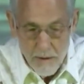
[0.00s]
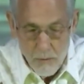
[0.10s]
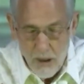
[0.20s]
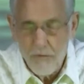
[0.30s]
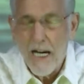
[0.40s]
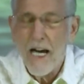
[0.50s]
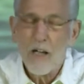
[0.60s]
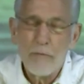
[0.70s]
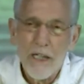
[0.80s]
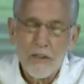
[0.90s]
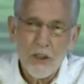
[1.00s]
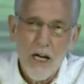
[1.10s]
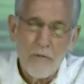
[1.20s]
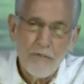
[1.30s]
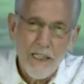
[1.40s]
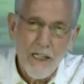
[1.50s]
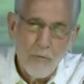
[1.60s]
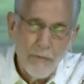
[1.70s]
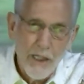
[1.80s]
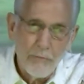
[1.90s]
Well, if I had a better job, if I
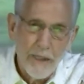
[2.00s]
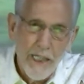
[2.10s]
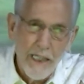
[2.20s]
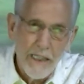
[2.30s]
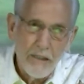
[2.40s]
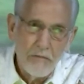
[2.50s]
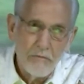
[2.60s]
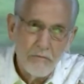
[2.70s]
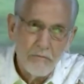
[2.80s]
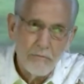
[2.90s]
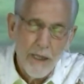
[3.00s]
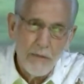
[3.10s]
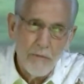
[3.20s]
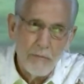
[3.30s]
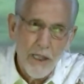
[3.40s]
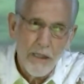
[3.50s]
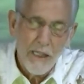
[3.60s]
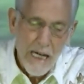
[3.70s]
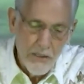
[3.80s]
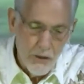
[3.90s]
got better pay, paid me better,
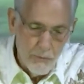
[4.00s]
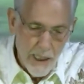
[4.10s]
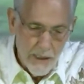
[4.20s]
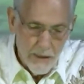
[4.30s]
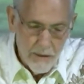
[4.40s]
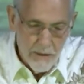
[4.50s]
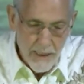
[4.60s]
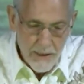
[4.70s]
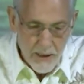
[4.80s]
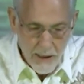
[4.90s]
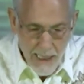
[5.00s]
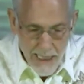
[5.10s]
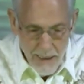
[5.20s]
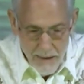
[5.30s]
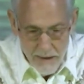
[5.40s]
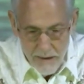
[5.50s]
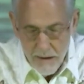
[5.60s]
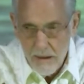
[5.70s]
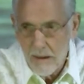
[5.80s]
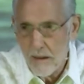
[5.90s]
I'd do better. That's a lie.
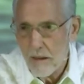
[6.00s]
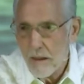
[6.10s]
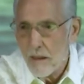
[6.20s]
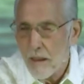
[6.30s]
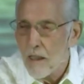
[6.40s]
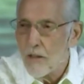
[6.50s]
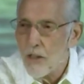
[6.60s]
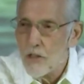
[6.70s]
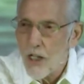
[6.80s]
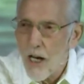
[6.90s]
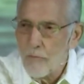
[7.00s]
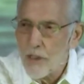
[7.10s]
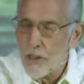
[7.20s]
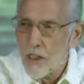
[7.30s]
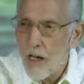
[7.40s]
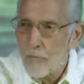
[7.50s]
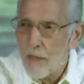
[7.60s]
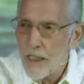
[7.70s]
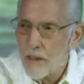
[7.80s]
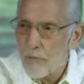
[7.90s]
The job does not
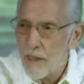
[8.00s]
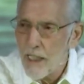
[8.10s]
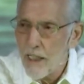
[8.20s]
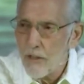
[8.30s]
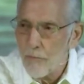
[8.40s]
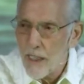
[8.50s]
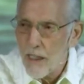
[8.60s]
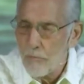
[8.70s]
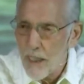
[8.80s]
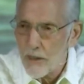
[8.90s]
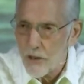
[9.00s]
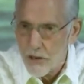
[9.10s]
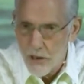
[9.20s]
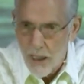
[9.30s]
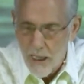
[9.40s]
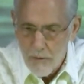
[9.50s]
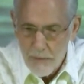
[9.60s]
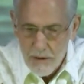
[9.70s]
make the man makes the job.